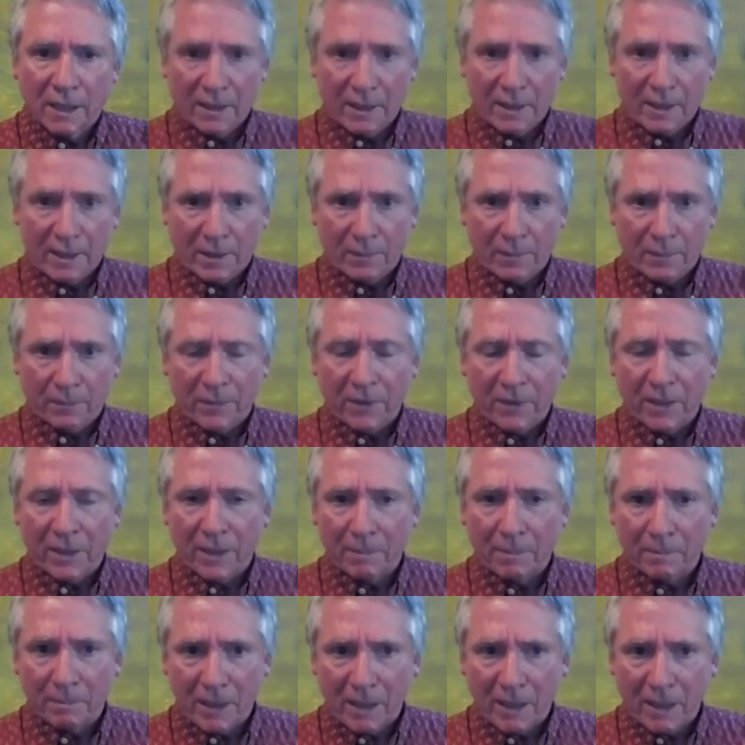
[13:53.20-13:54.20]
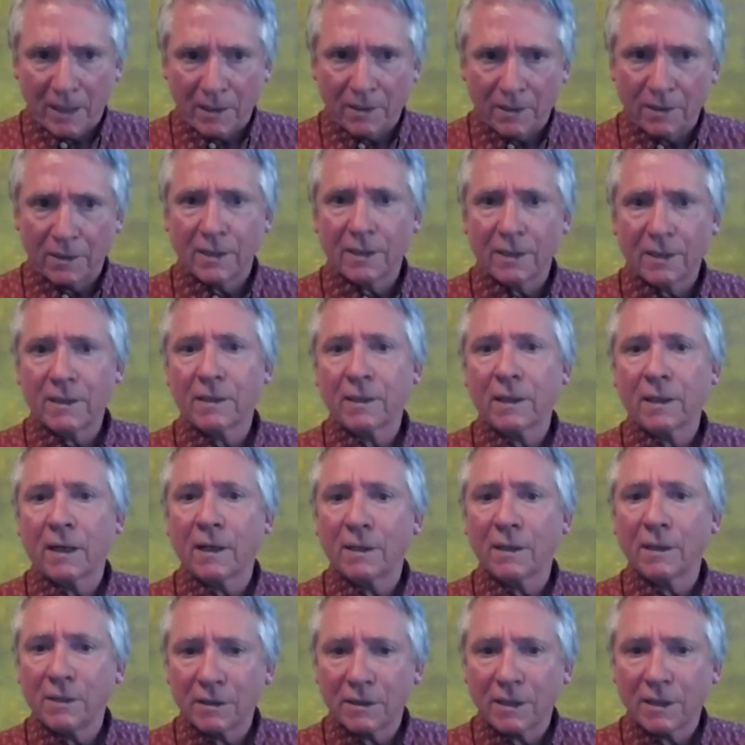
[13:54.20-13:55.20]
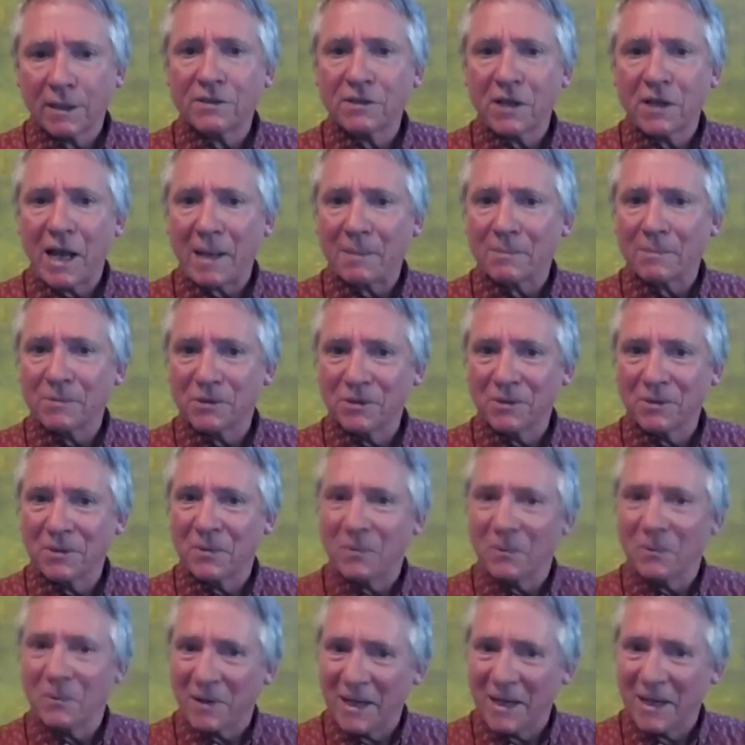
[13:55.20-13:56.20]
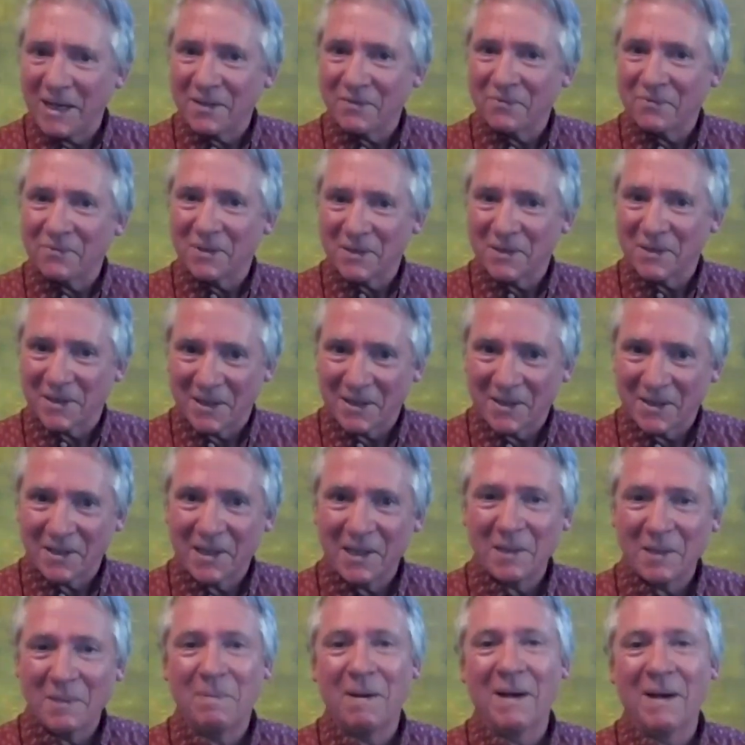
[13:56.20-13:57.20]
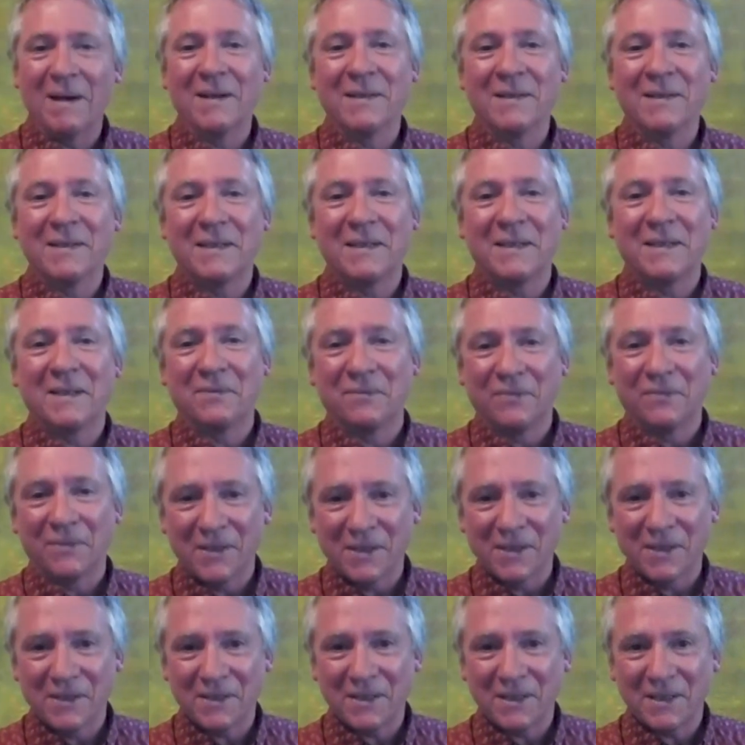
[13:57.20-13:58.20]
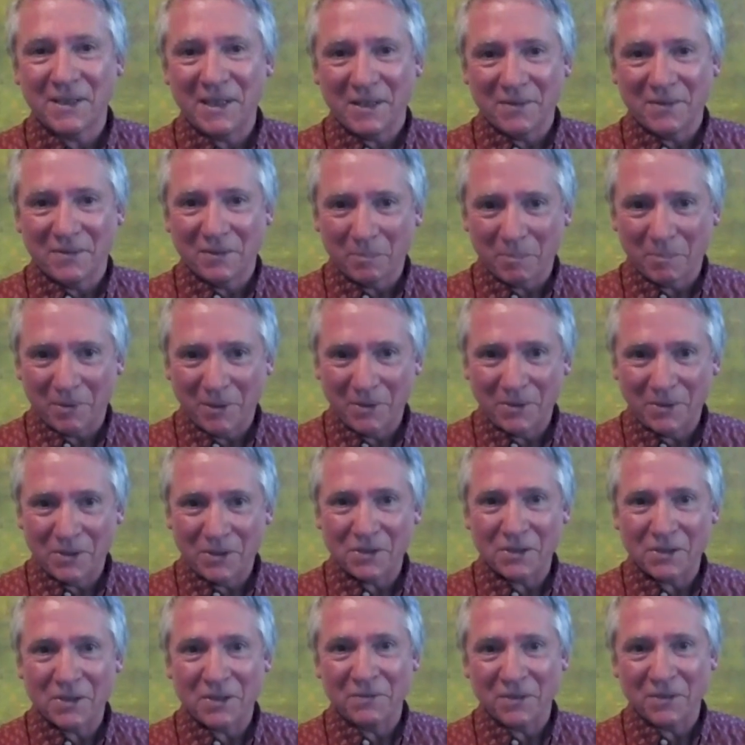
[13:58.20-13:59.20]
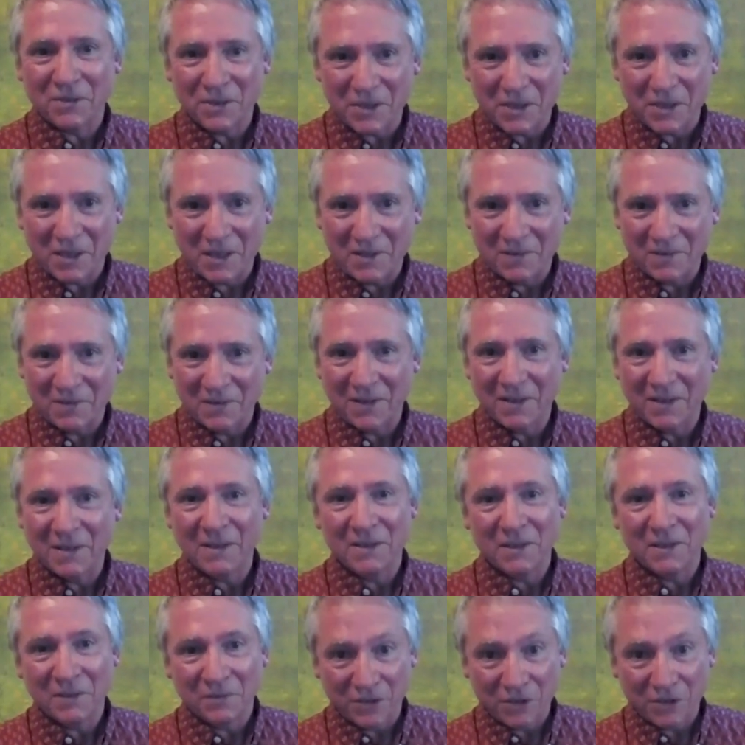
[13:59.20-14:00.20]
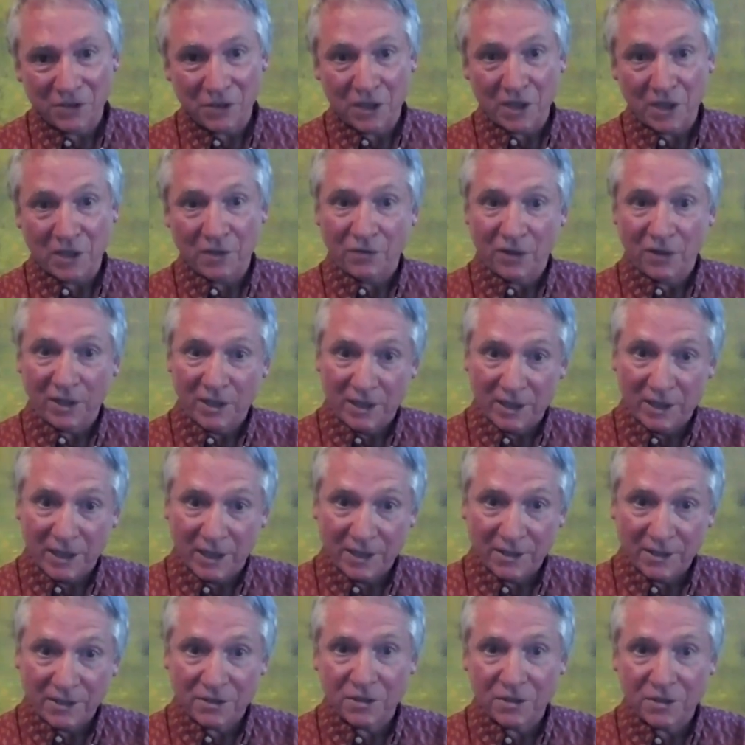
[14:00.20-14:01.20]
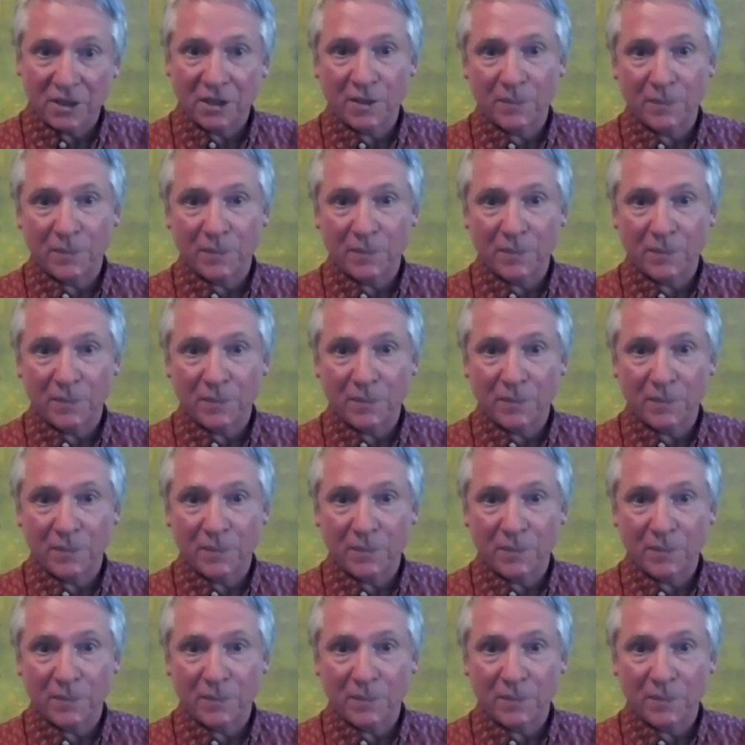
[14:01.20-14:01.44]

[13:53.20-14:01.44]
Now, I think that's absolutely right if we're talking about diversity of approaches, diversity of ideas,